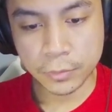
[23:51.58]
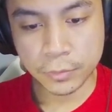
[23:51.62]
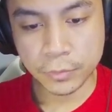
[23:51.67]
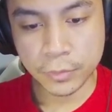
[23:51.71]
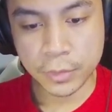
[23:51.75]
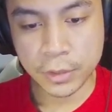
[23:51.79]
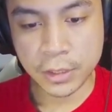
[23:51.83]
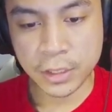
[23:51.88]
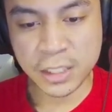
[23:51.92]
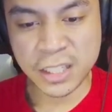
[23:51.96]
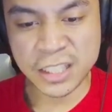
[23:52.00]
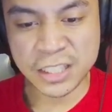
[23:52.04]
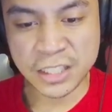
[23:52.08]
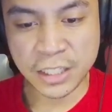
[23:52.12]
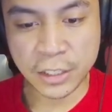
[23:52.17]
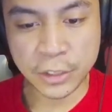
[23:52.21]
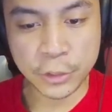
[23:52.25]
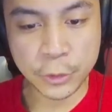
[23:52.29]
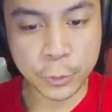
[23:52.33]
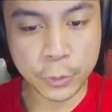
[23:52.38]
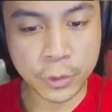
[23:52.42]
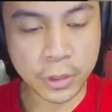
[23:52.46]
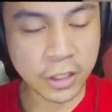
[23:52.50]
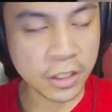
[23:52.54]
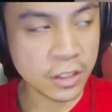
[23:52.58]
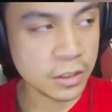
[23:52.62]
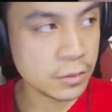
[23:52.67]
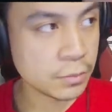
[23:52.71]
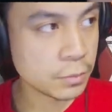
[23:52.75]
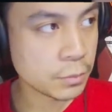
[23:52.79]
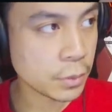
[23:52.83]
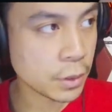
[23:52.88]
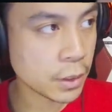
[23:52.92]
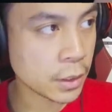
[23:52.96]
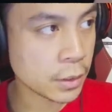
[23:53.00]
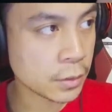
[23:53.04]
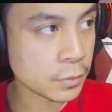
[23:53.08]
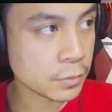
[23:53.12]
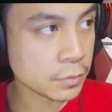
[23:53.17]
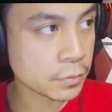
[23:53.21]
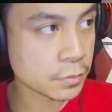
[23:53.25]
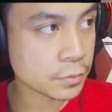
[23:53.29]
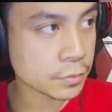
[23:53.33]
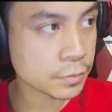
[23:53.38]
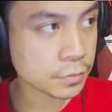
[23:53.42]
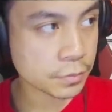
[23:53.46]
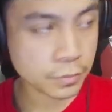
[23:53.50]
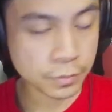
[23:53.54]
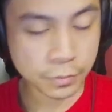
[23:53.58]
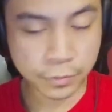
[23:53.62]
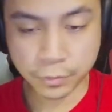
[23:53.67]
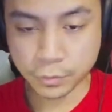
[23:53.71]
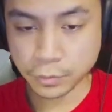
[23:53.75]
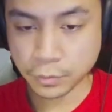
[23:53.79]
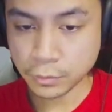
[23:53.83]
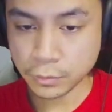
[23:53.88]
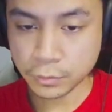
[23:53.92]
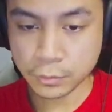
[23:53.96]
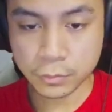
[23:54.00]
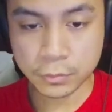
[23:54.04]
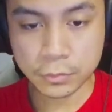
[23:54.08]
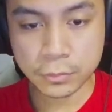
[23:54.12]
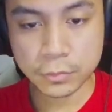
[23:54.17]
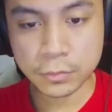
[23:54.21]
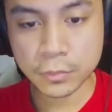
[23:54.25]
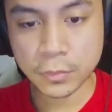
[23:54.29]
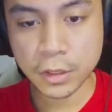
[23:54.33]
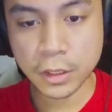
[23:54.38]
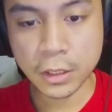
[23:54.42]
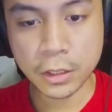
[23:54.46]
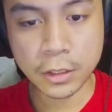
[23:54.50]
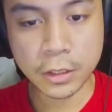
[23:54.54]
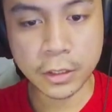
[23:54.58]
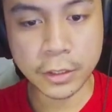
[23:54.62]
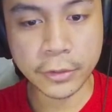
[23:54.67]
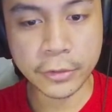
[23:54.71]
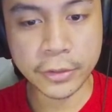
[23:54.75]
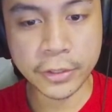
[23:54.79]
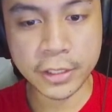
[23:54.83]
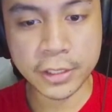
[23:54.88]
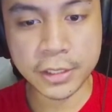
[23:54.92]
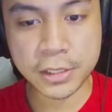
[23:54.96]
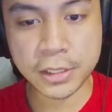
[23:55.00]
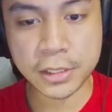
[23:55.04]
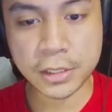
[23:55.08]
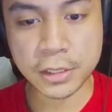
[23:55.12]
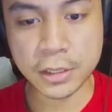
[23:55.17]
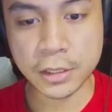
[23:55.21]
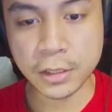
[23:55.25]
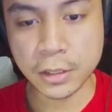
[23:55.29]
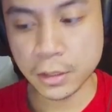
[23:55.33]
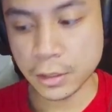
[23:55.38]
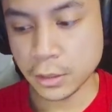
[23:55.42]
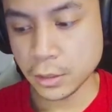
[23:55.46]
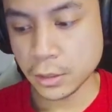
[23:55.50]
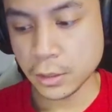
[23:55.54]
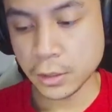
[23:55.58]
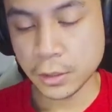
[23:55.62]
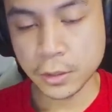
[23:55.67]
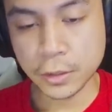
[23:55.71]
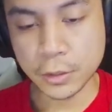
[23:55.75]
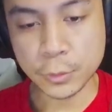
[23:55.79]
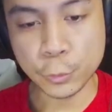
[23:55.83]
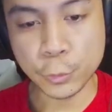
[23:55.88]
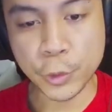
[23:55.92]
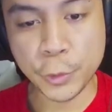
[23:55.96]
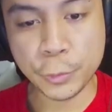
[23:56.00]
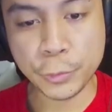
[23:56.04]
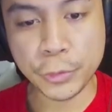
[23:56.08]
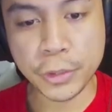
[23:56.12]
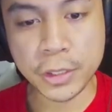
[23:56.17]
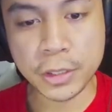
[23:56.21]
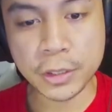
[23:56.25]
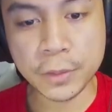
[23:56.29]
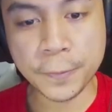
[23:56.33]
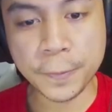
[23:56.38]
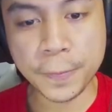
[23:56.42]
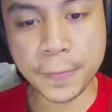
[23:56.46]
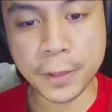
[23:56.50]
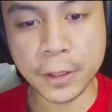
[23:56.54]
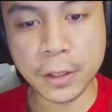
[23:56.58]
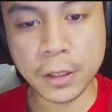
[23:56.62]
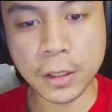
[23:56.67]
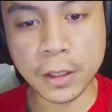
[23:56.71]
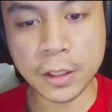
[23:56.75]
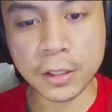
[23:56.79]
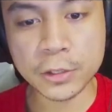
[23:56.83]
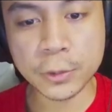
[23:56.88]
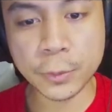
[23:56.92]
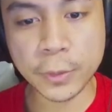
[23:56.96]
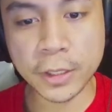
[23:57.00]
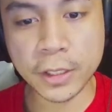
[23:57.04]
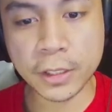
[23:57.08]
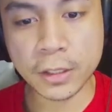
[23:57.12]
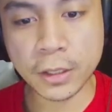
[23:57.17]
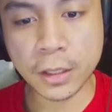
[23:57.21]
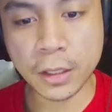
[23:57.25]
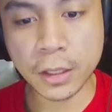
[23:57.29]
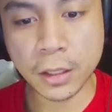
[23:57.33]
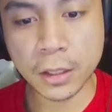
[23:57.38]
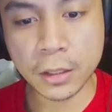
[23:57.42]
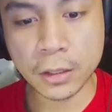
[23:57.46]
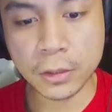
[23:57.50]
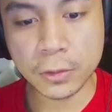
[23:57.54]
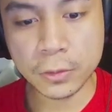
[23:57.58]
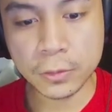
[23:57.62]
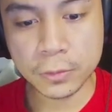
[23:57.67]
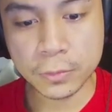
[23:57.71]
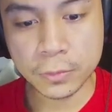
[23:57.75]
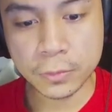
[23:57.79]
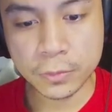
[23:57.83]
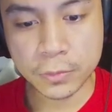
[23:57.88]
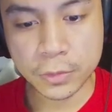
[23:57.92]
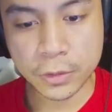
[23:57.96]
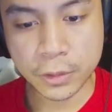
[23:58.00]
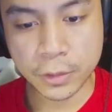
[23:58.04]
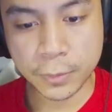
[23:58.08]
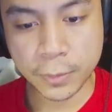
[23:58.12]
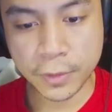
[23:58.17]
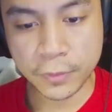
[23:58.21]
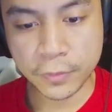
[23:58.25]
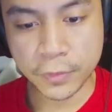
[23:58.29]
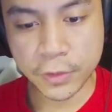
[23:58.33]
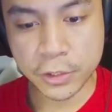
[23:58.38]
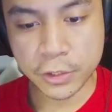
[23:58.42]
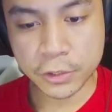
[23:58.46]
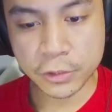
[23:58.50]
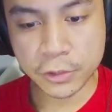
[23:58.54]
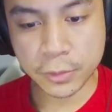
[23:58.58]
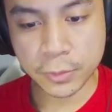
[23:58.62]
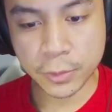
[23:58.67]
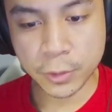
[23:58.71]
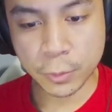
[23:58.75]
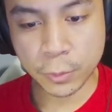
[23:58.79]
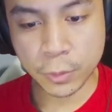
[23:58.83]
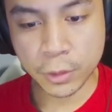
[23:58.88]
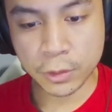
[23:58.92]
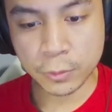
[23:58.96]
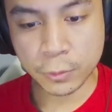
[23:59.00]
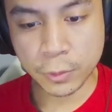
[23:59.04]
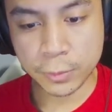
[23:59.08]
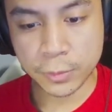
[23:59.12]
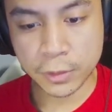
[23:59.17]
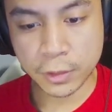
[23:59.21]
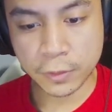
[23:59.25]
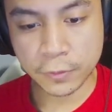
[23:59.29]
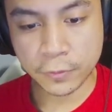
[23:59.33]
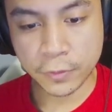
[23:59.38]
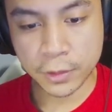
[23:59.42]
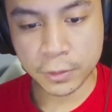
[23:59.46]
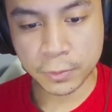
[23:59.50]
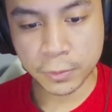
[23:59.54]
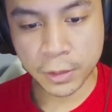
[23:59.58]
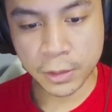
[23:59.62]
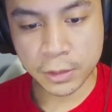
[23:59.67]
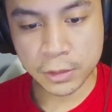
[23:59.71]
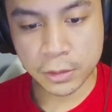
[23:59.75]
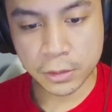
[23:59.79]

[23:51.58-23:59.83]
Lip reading: He's not a new card, but here he is. A reprint, Ogdoadic Hollow. During the main phase, you contribute one reptile effect monster,